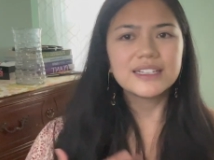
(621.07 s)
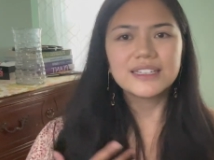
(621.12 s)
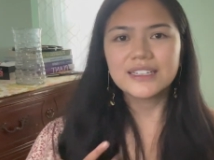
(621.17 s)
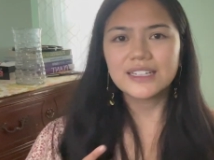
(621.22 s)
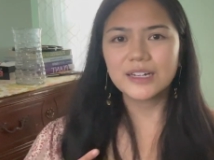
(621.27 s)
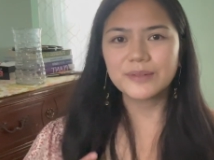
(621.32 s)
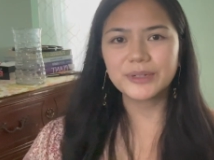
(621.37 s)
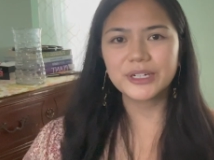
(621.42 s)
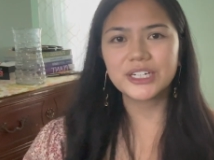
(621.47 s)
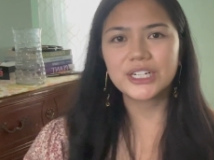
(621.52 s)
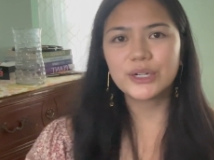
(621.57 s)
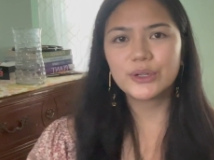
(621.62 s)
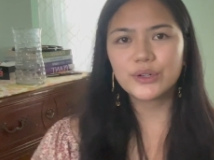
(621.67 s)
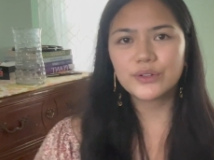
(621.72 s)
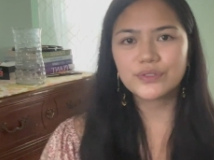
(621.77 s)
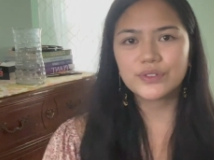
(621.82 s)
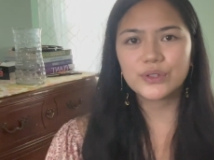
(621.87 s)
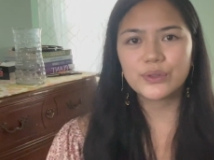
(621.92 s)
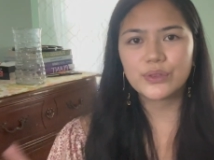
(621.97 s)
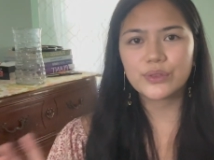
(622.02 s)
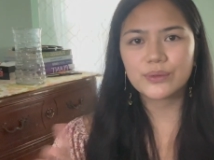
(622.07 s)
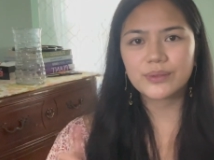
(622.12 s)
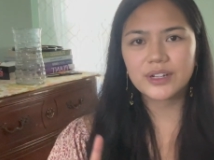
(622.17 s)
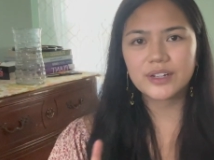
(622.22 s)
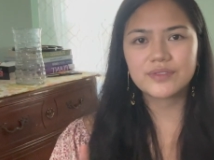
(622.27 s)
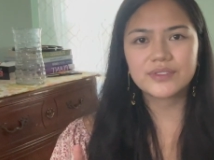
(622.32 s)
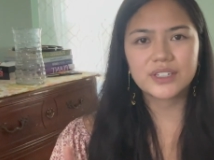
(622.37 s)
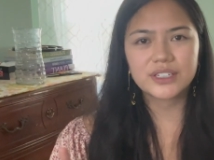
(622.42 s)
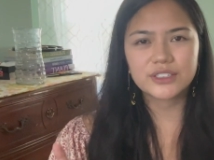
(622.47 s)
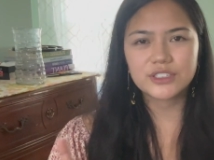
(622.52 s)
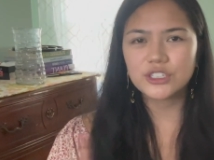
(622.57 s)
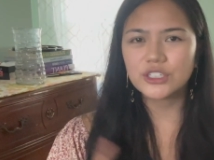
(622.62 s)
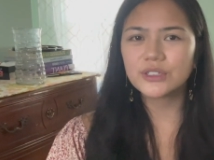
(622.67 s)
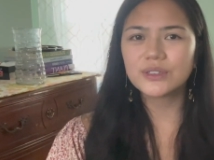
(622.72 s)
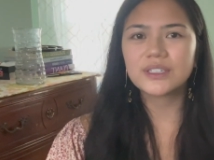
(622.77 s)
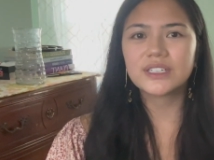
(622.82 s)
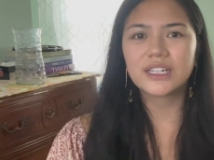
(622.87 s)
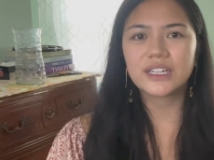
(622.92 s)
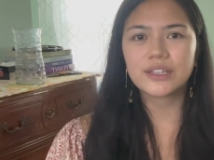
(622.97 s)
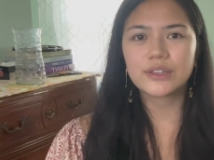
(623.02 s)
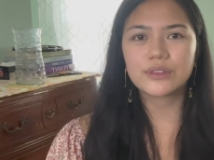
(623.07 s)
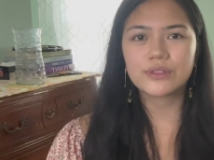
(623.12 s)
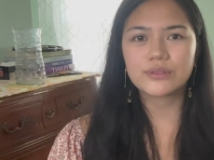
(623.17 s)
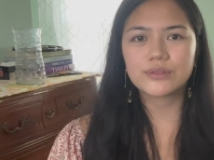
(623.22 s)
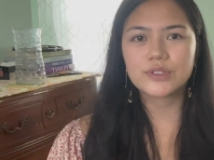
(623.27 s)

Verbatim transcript: Let me know if you thrift, like do you get